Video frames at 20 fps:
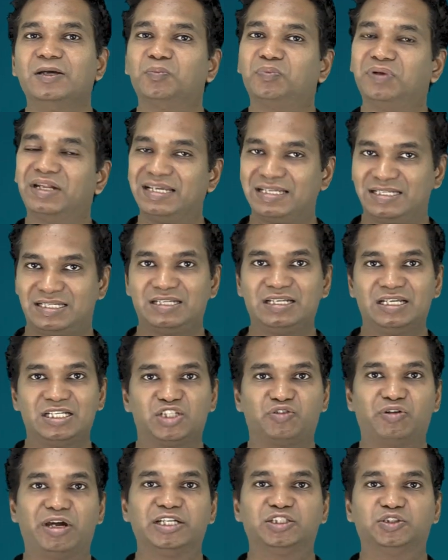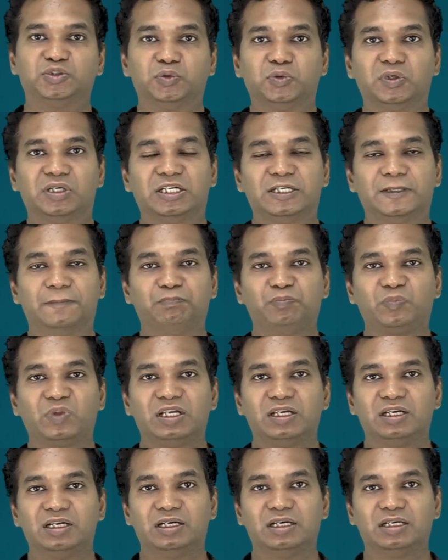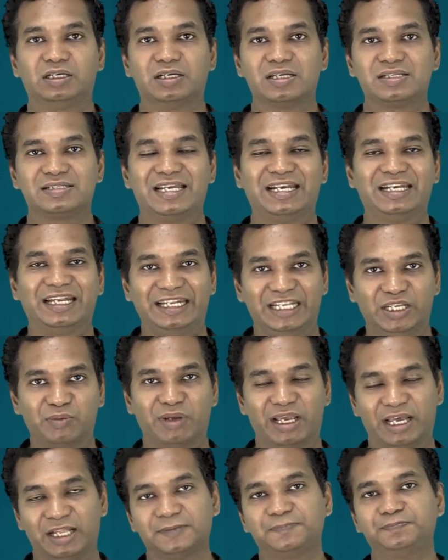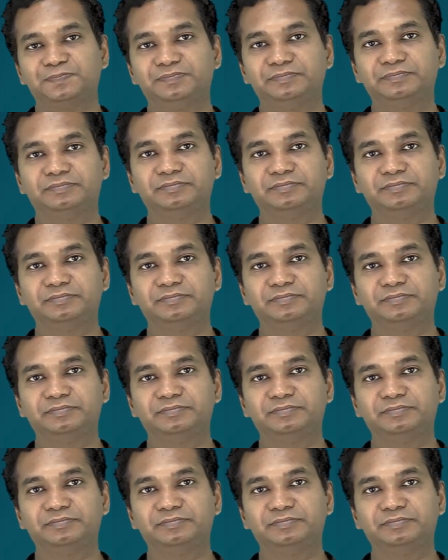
Please try to uh, uh, send an email